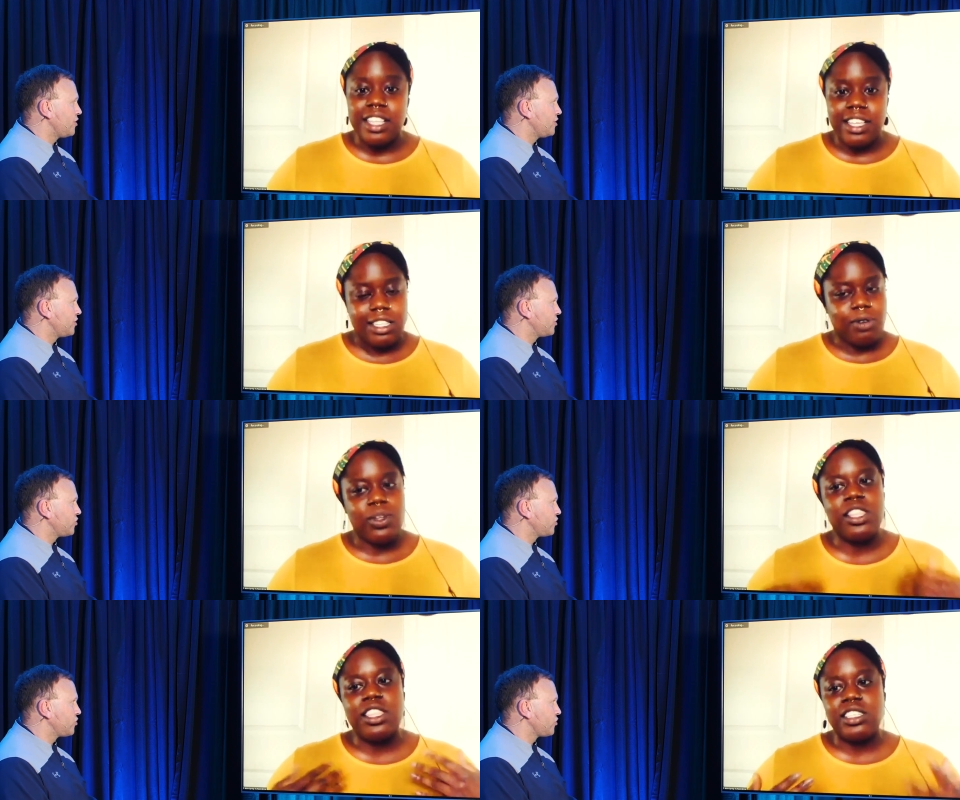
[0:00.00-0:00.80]
Speaker 1: And one of the
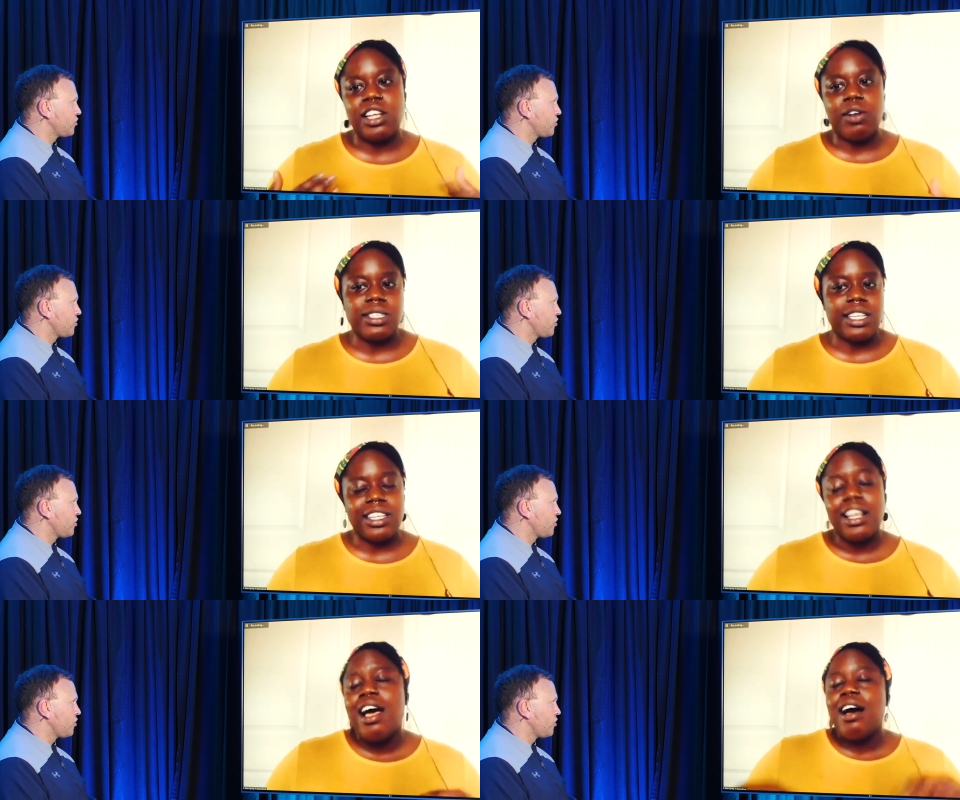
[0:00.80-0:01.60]
things I'd always say is like,
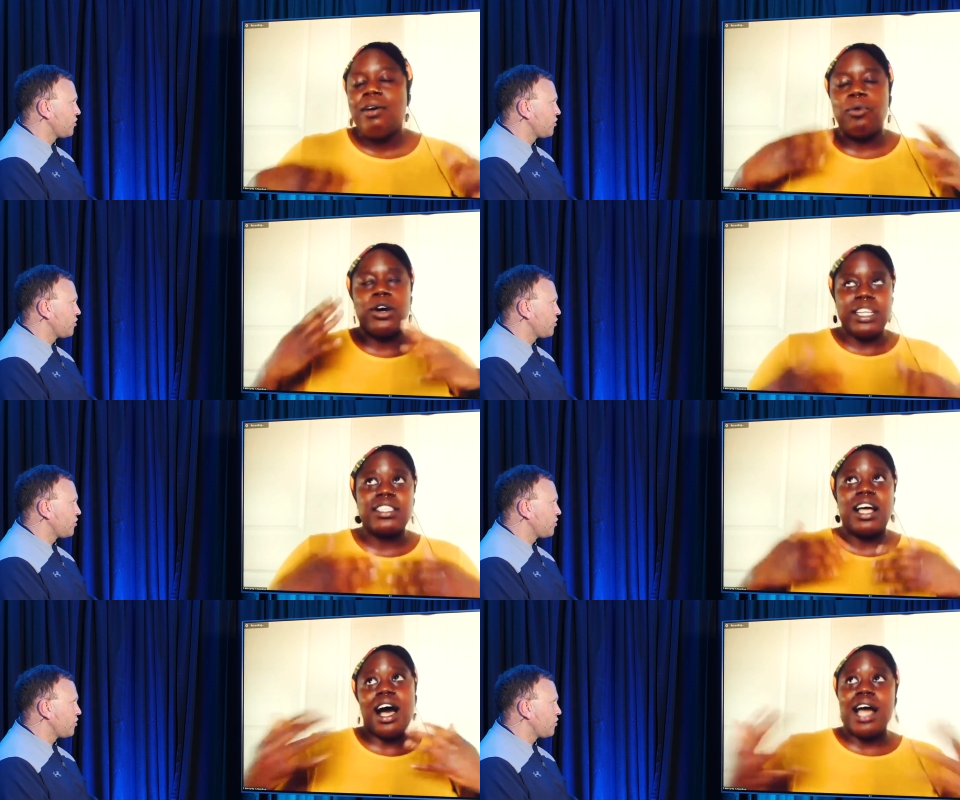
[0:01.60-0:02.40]
was
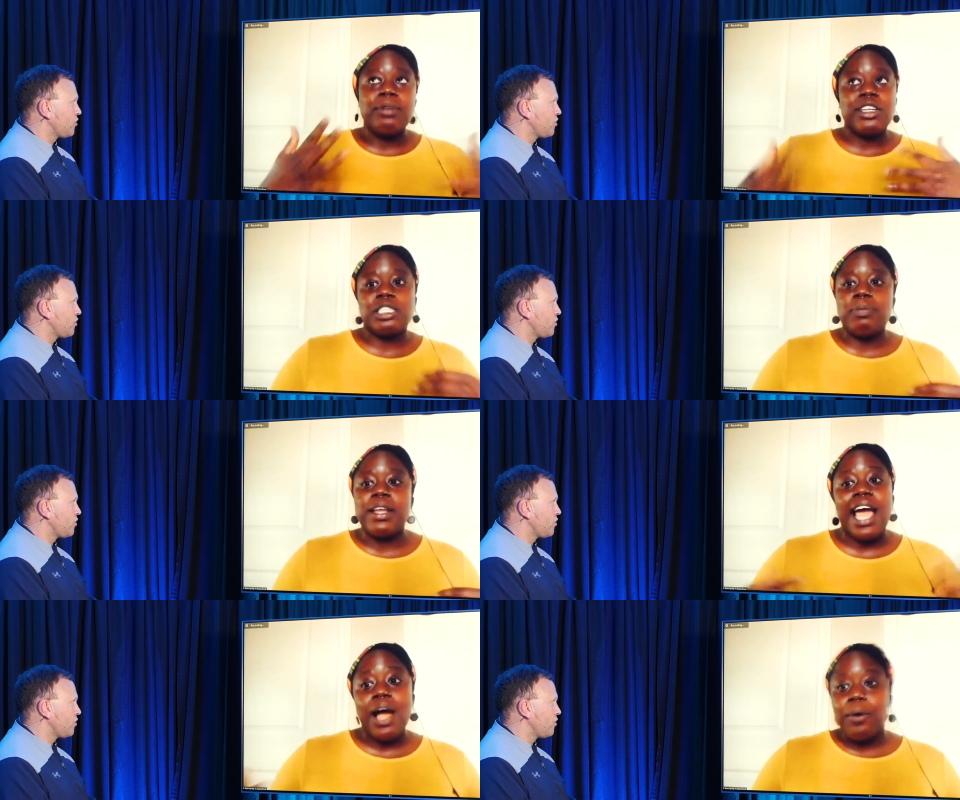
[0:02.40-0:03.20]
I'm going to spend
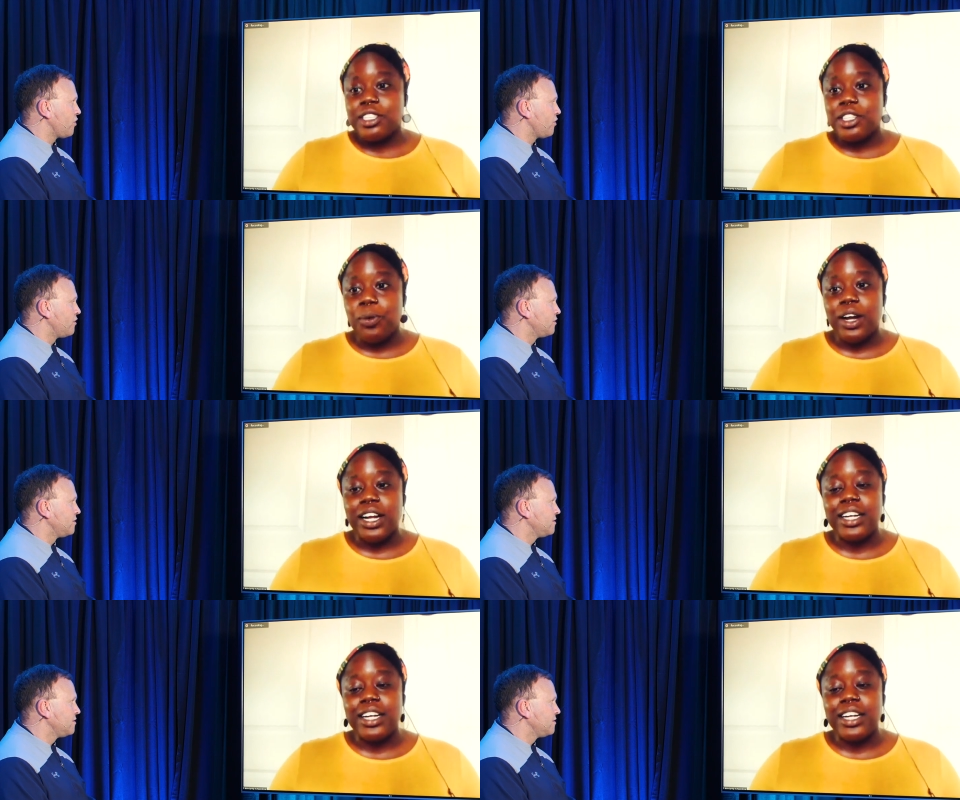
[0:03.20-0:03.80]
hours in the Word.